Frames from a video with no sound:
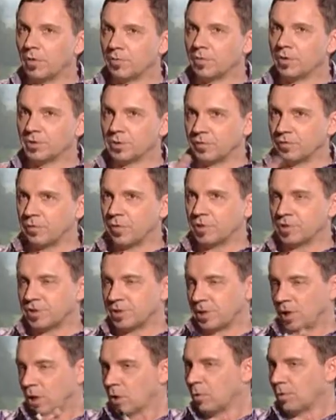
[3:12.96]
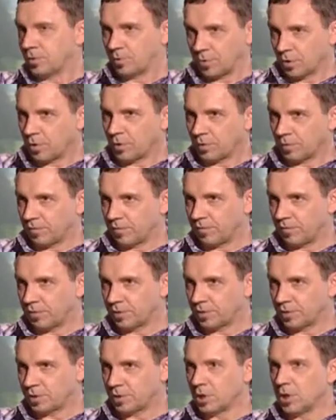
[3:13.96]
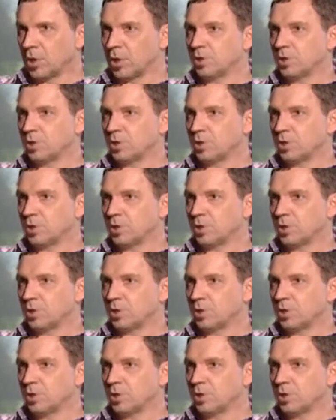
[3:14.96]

of course, the voices are always recorded first